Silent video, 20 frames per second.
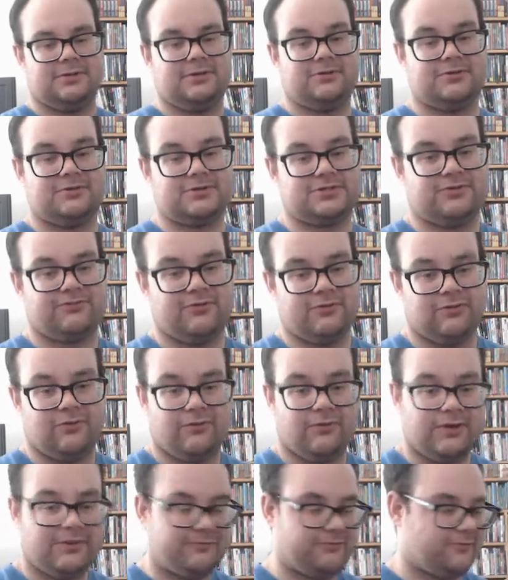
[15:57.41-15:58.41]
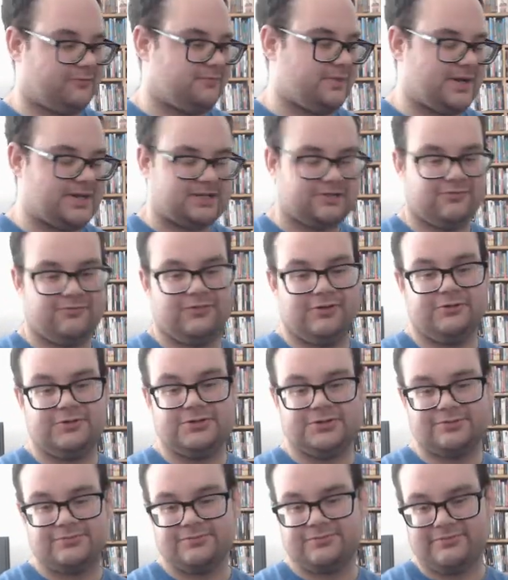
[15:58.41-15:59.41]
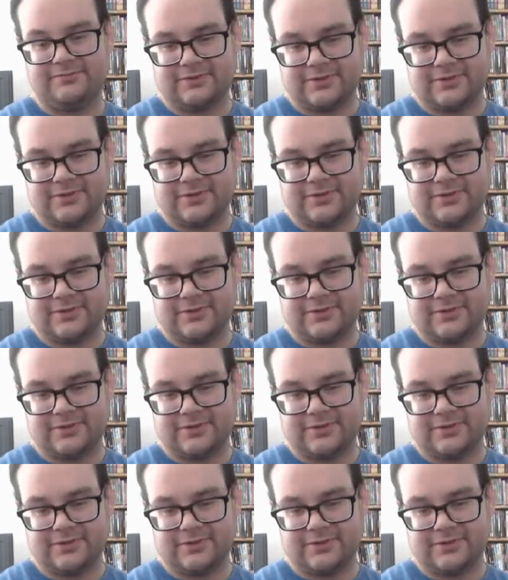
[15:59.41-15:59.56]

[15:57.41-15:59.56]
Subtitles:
Christopher Lloyd from Back to the Future.